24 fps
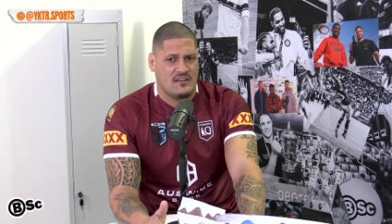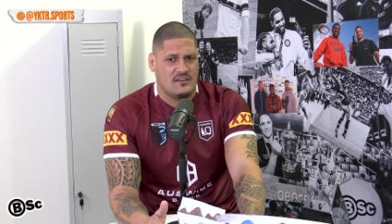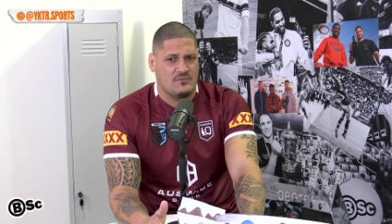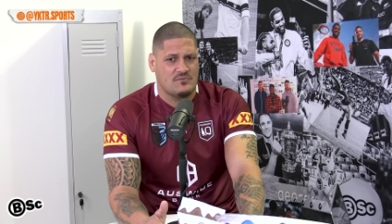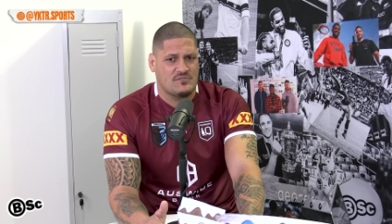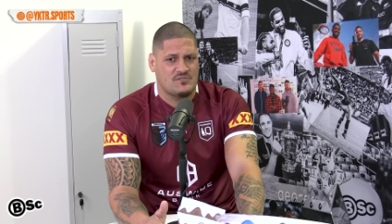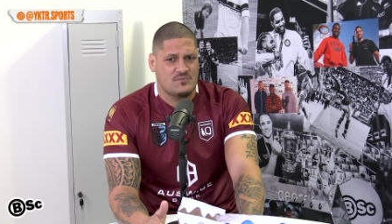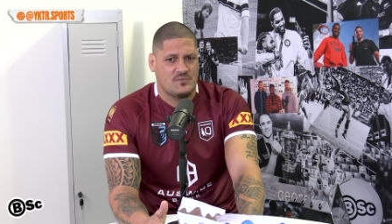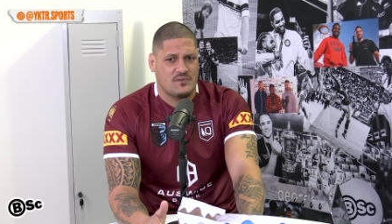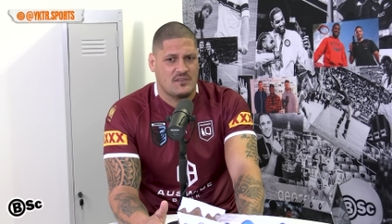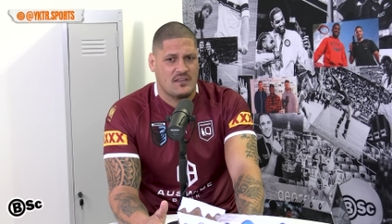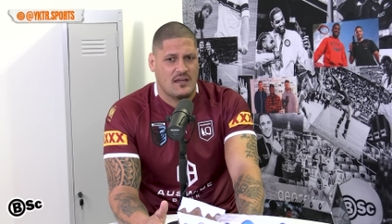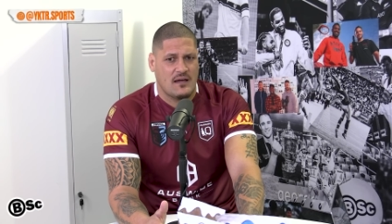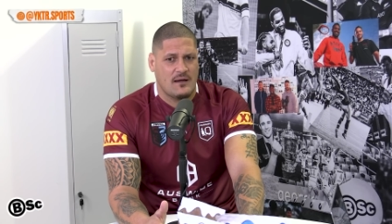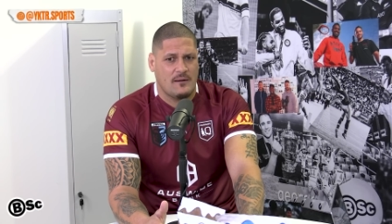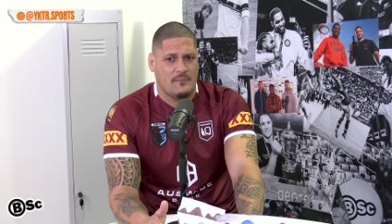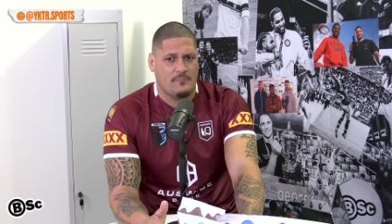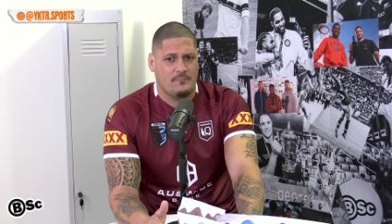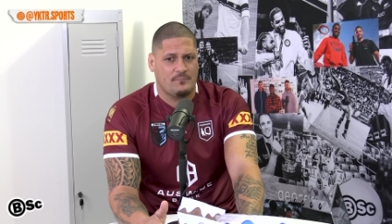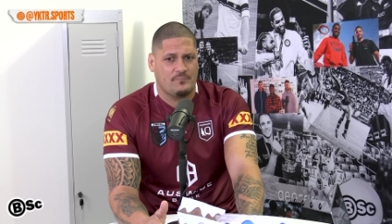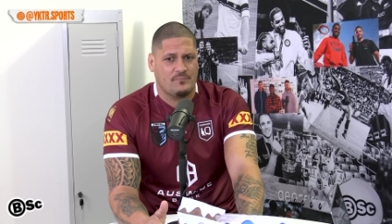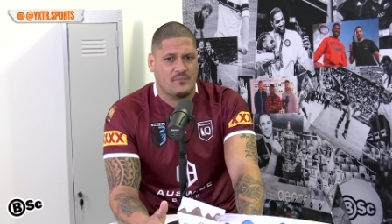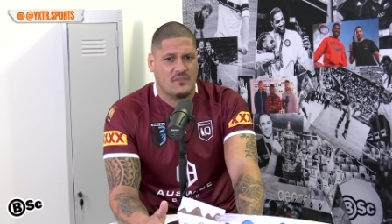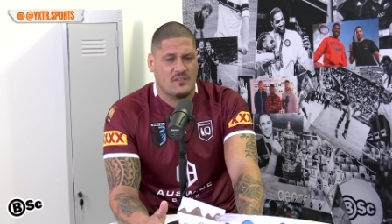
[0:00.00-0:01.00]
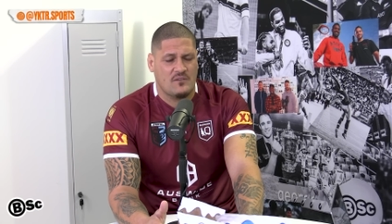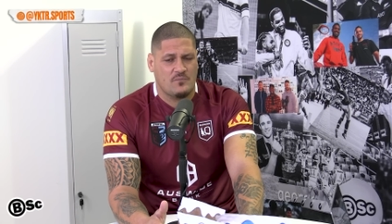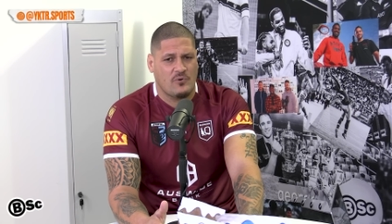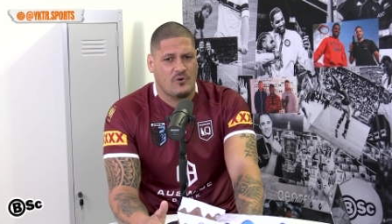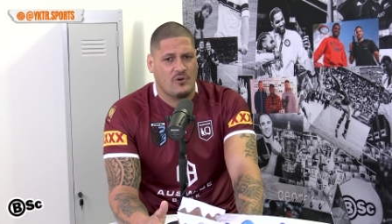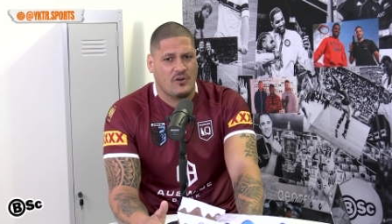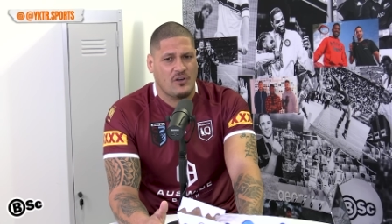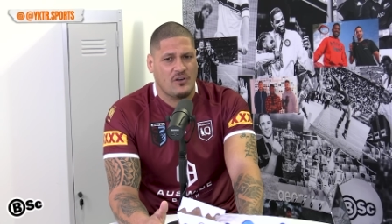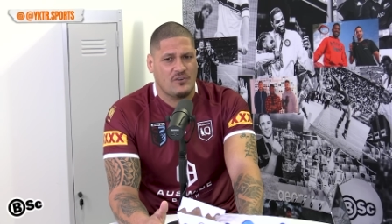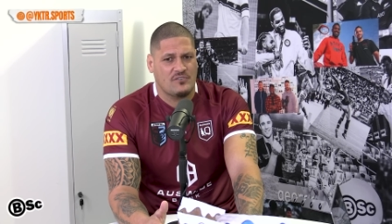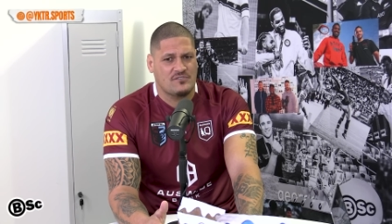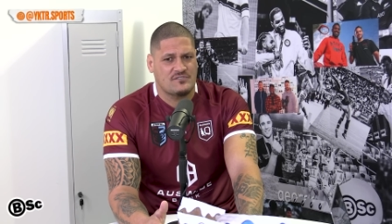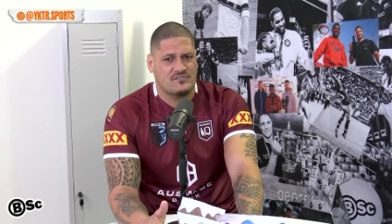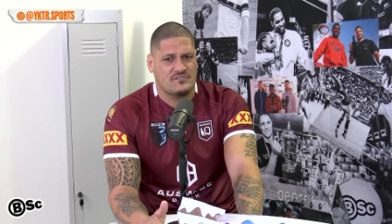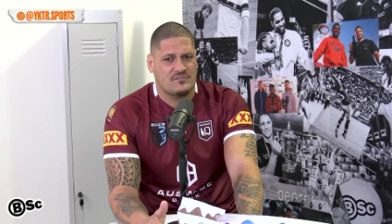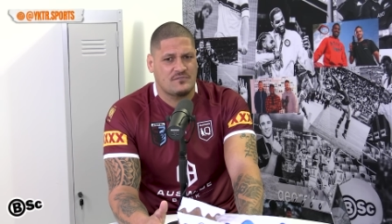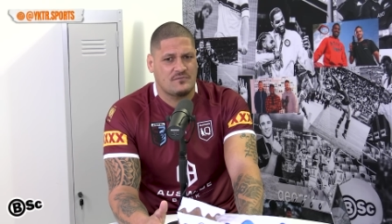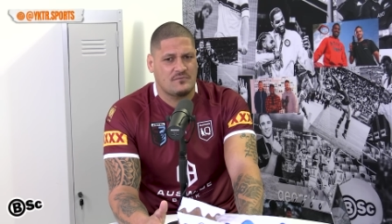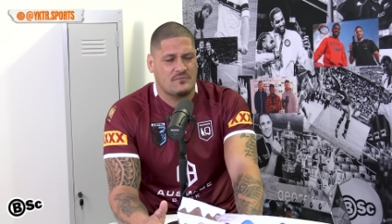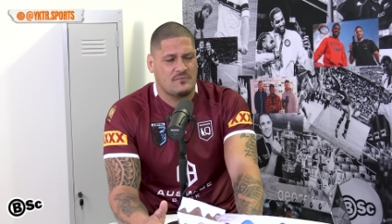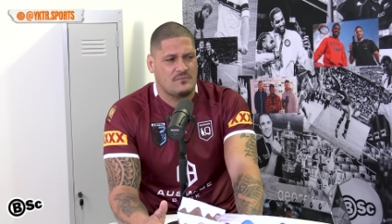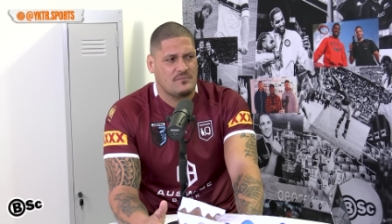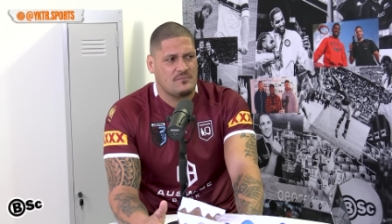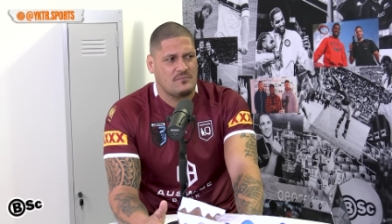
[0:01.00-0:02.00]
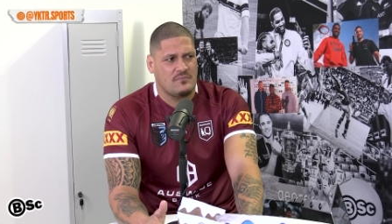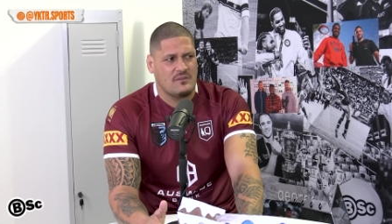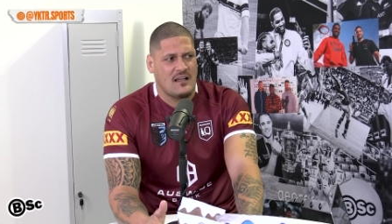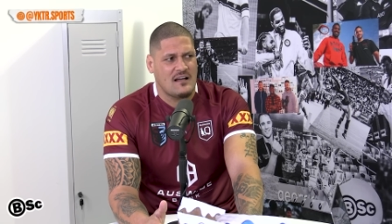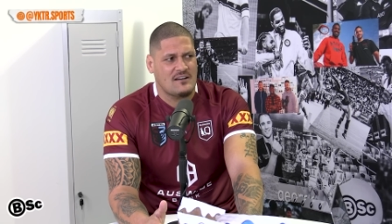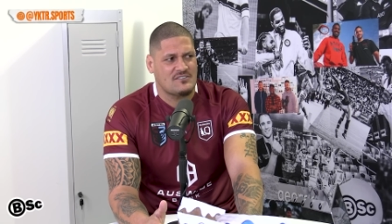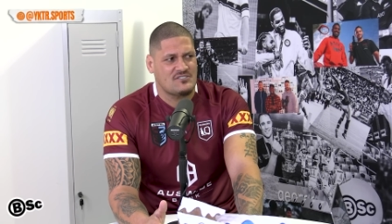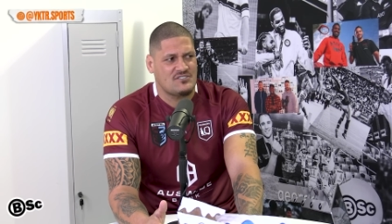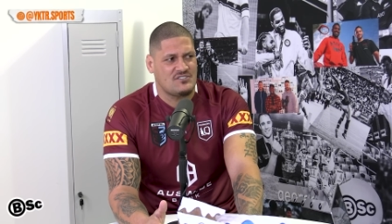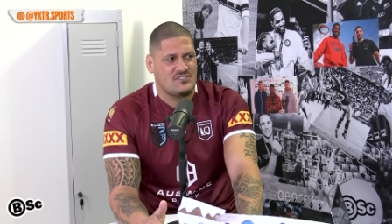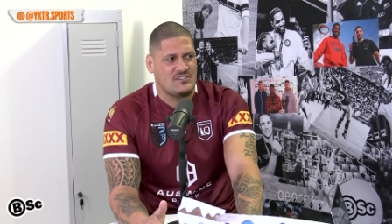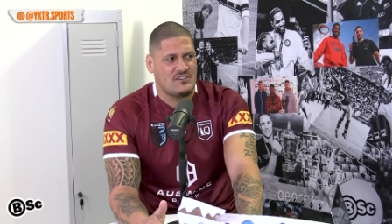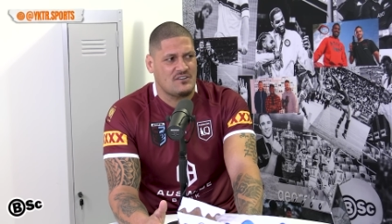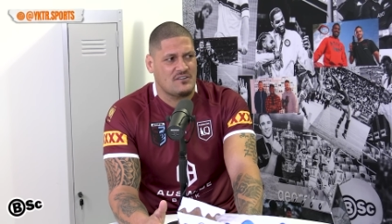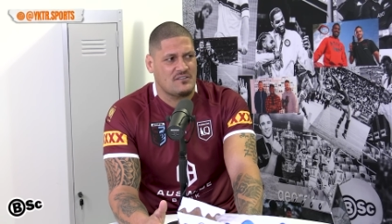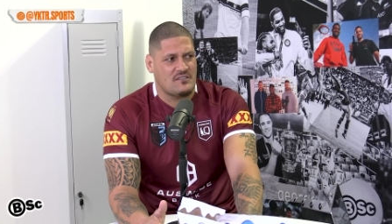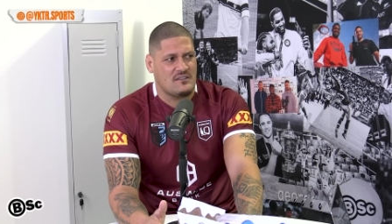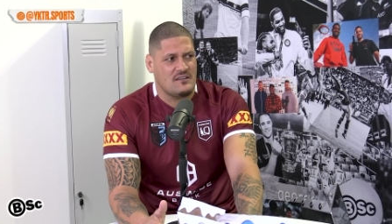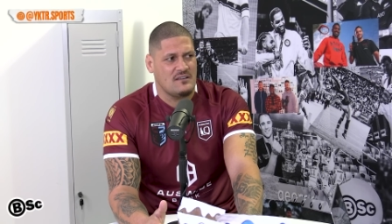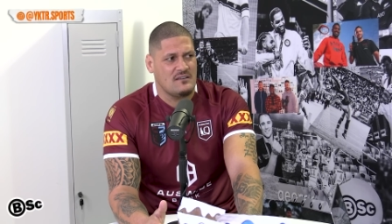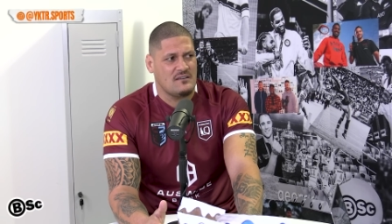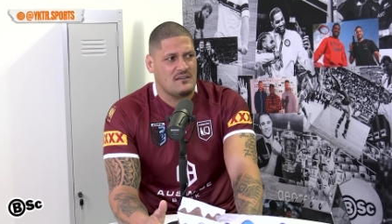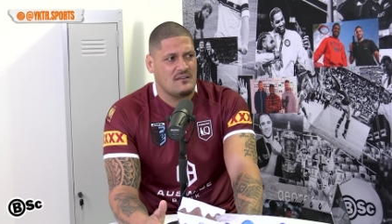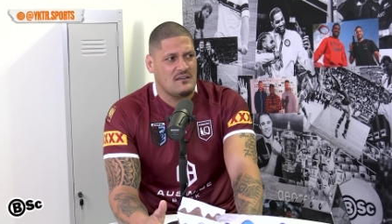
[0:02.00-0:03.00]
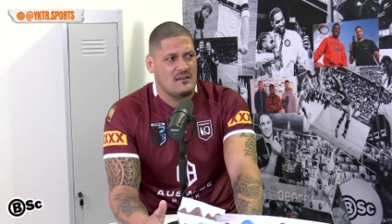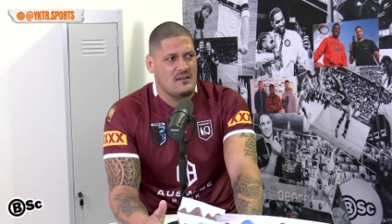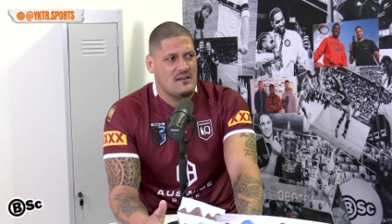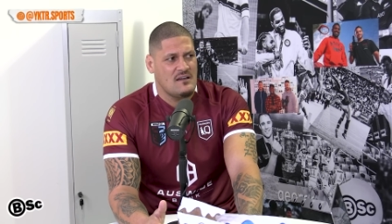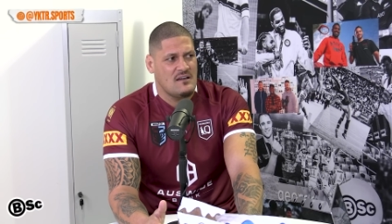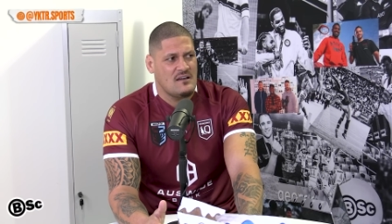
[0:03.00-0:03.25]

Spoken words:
He was with the Broncos last year, I think.